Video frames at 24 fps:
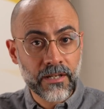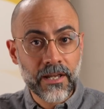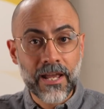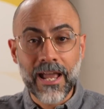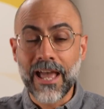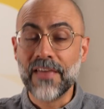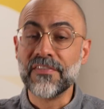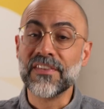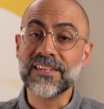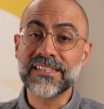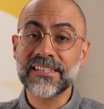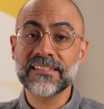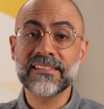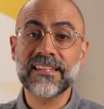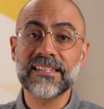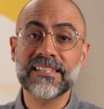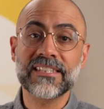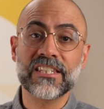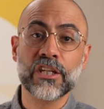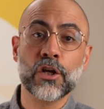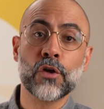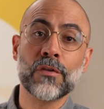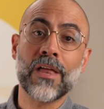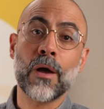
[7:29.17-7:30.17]
And this is a
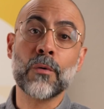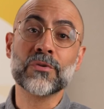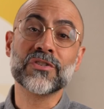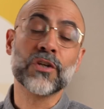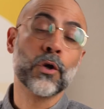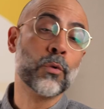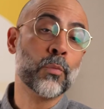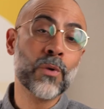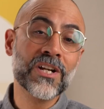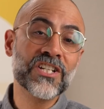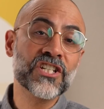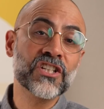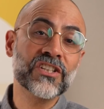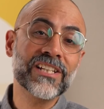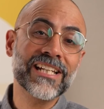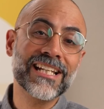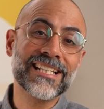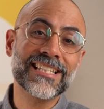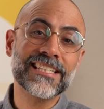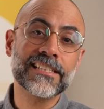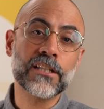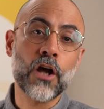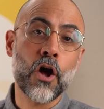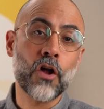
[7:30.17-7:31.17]
still that was originally
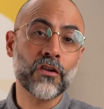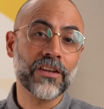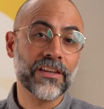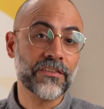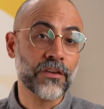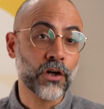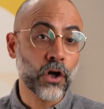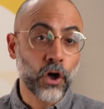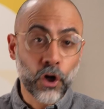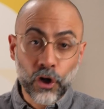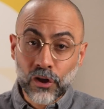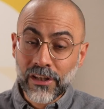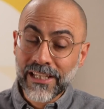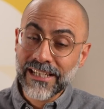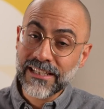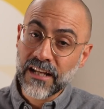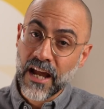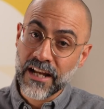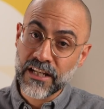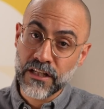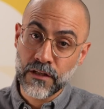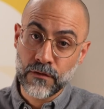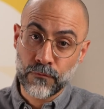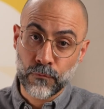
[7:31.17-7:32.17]
installed in the early
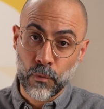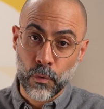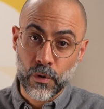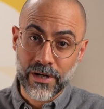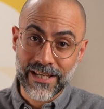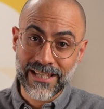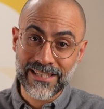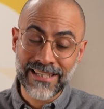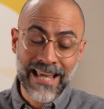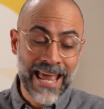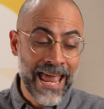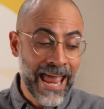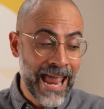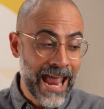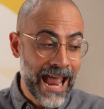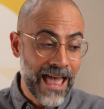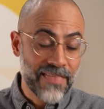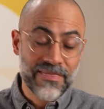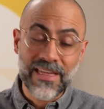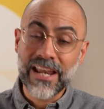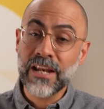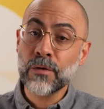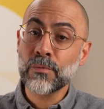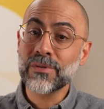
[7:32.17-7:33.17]
1940s,
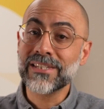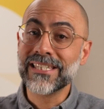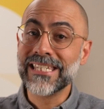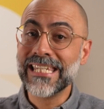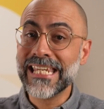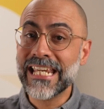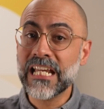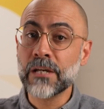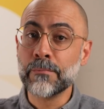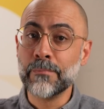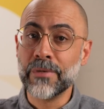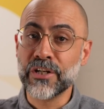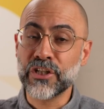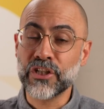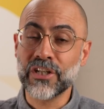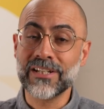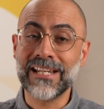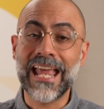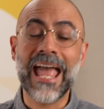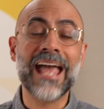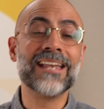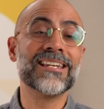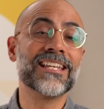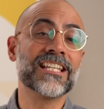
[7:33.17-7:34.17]
and then it was decommissioned
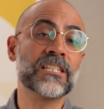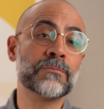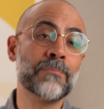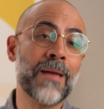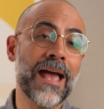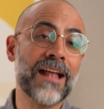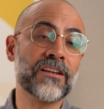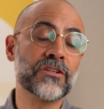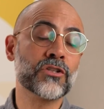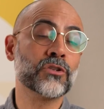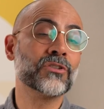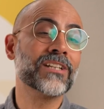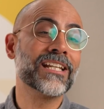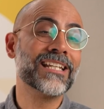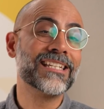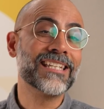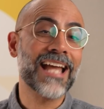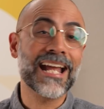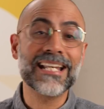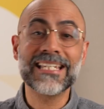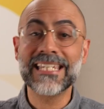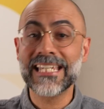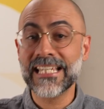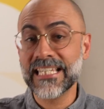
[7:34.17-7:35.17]
and dismantled in
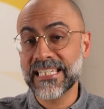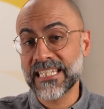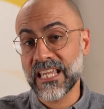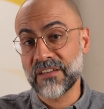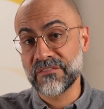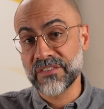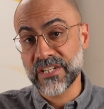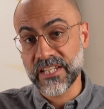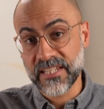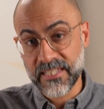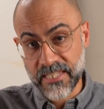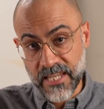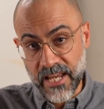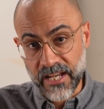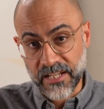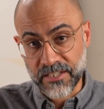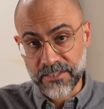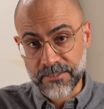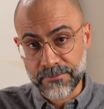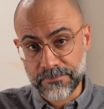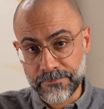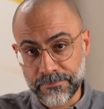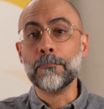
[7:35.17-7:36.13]
1976.